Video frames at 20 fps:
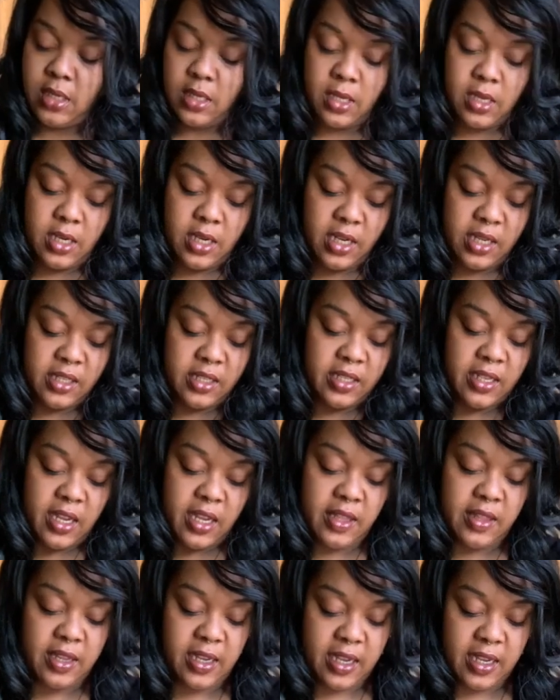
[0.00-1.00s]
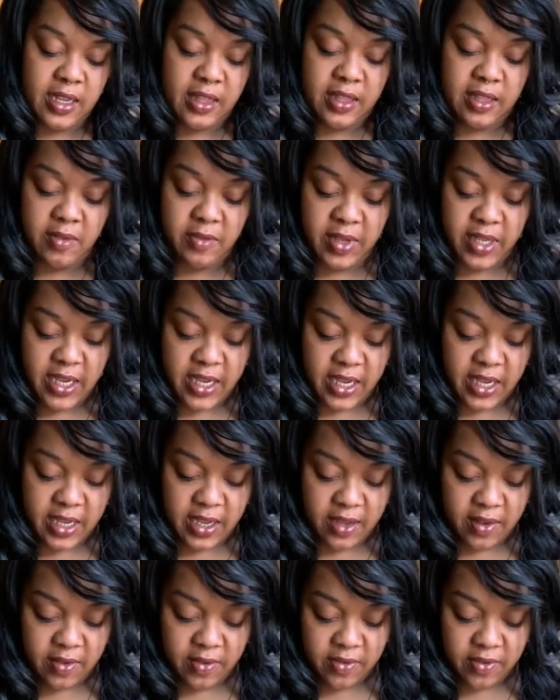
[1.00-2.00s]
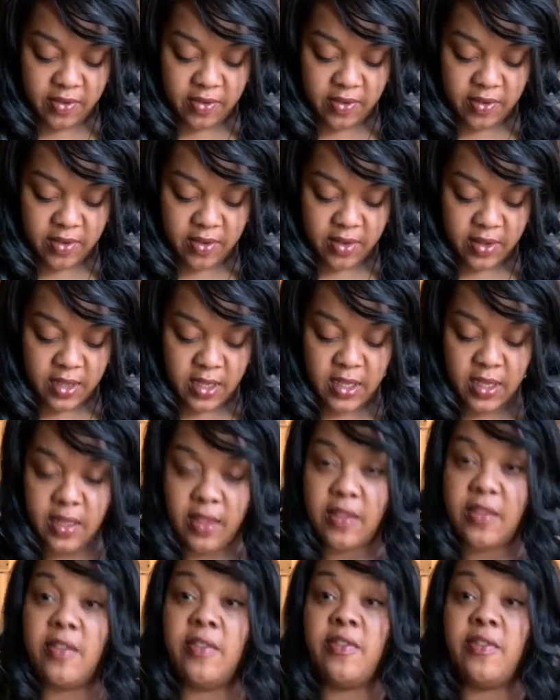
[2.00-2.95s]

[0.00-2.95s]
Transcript: And I say that, and then we have the